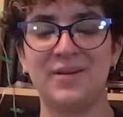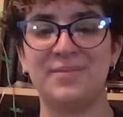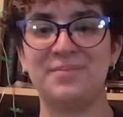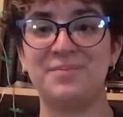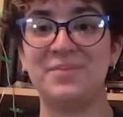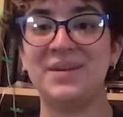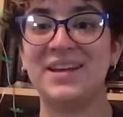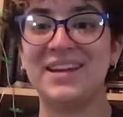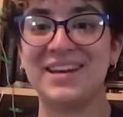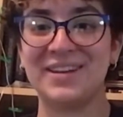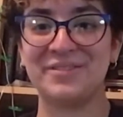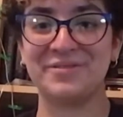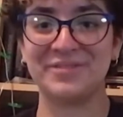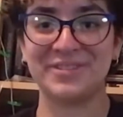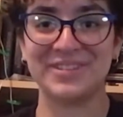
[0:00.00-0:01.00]

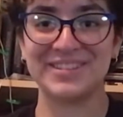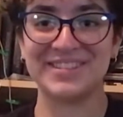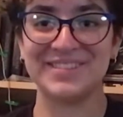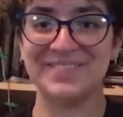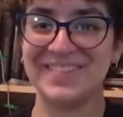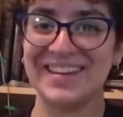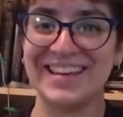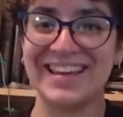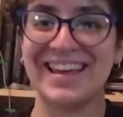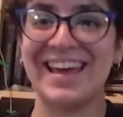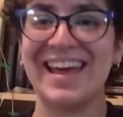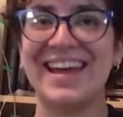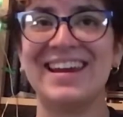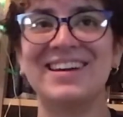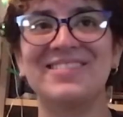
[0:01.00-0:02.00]
meaningful to me,
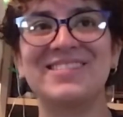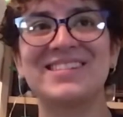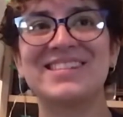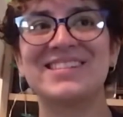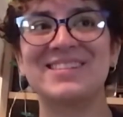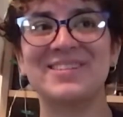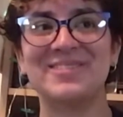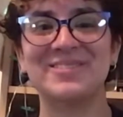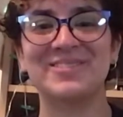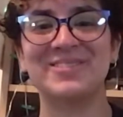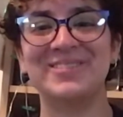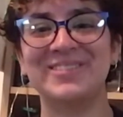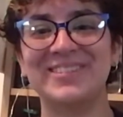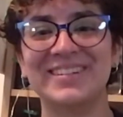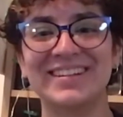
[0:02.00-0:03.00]
and it was so
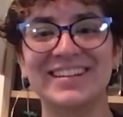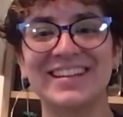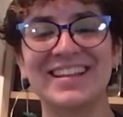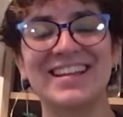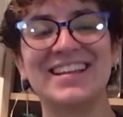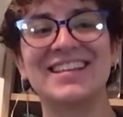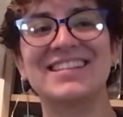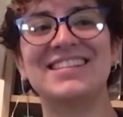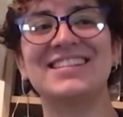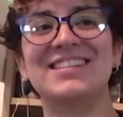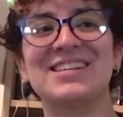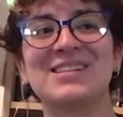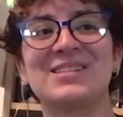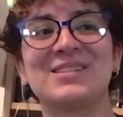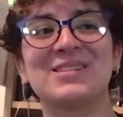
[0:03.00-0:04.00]
cool to
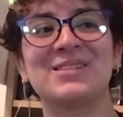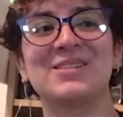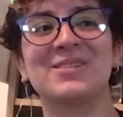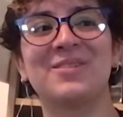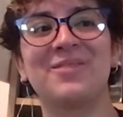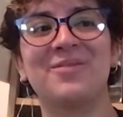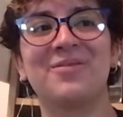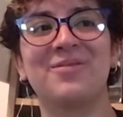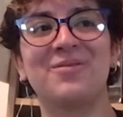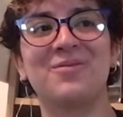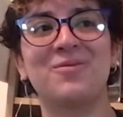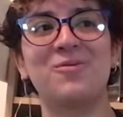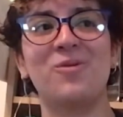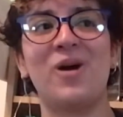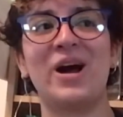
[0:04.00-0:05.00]
just
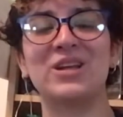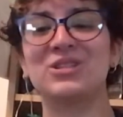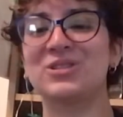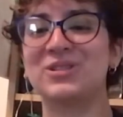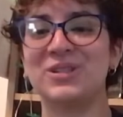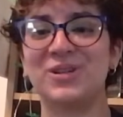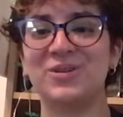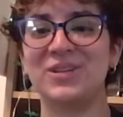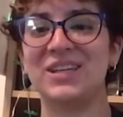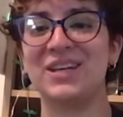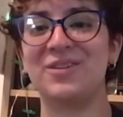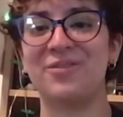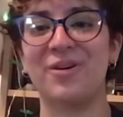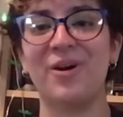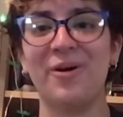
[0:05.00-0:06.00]
watch Loki
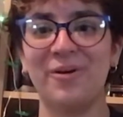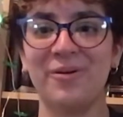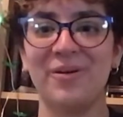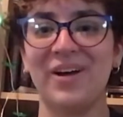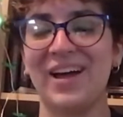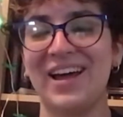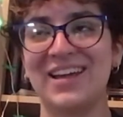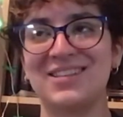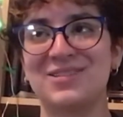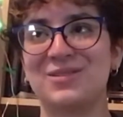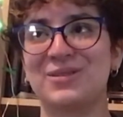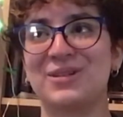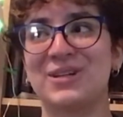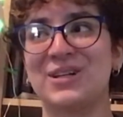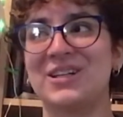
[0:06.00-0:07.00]
grow and
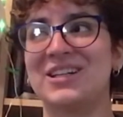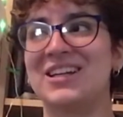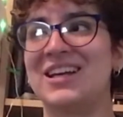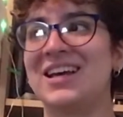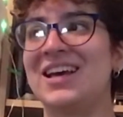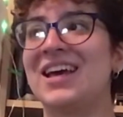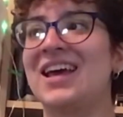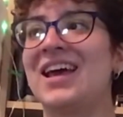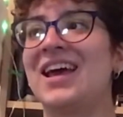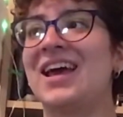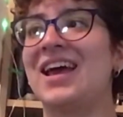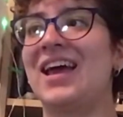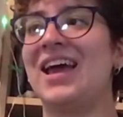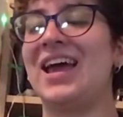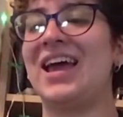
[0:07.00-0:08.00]
learn
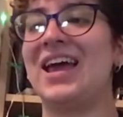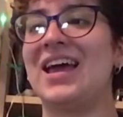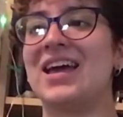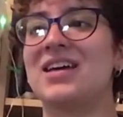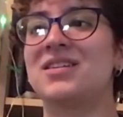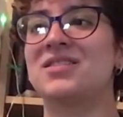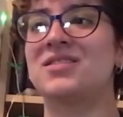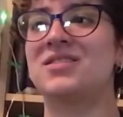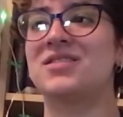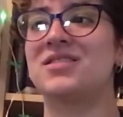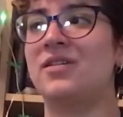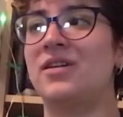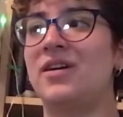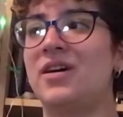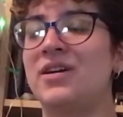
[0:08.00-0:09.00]
and
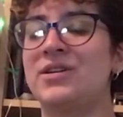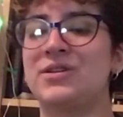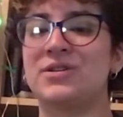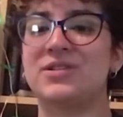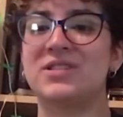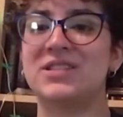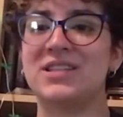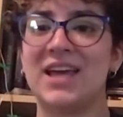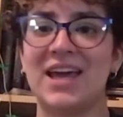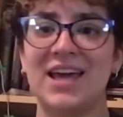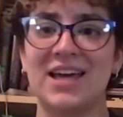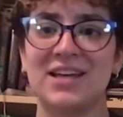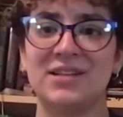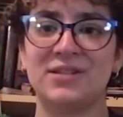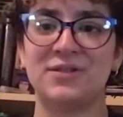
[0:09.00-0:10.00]

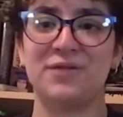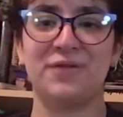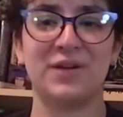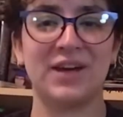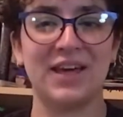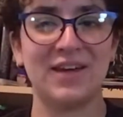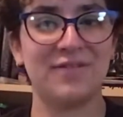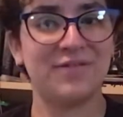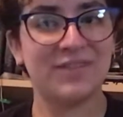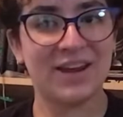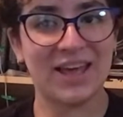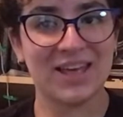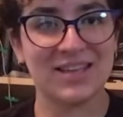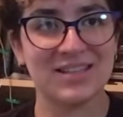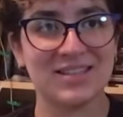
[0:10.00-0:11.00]
understand
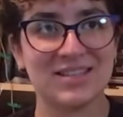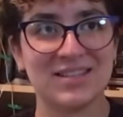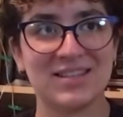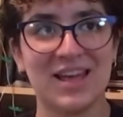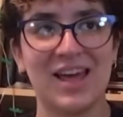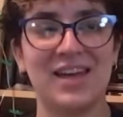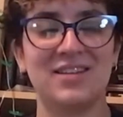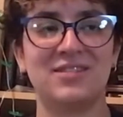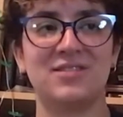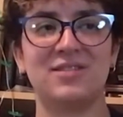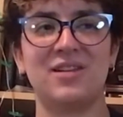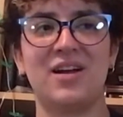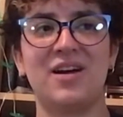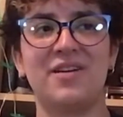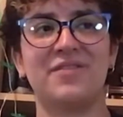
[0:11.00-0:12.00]
forgiveness and
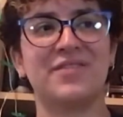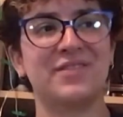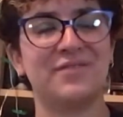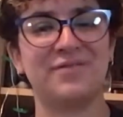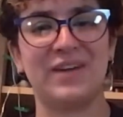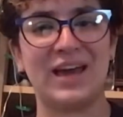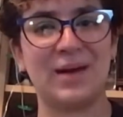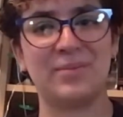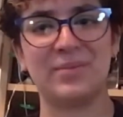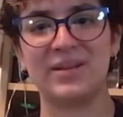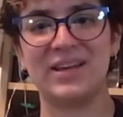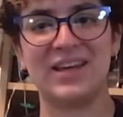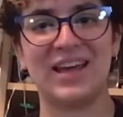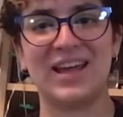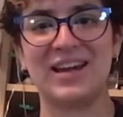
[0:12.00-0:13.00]
love and
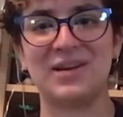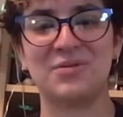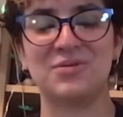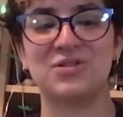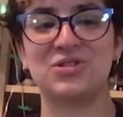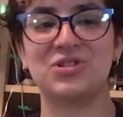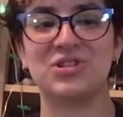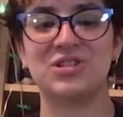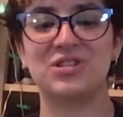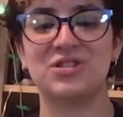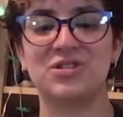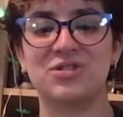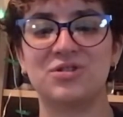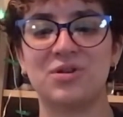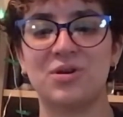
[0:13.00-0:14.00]
family, and it was
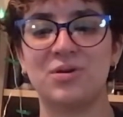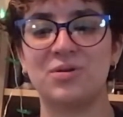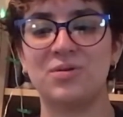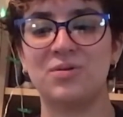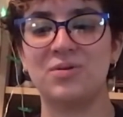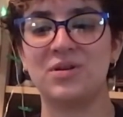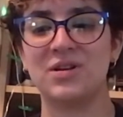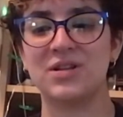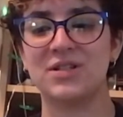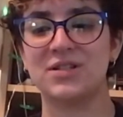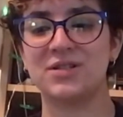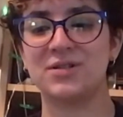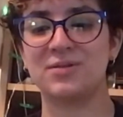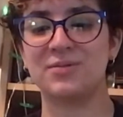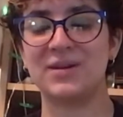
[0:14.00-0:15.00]
just so
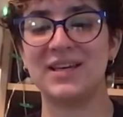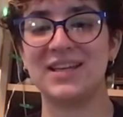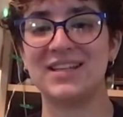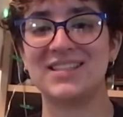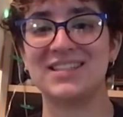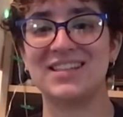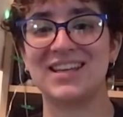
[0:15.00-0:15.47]
sweet.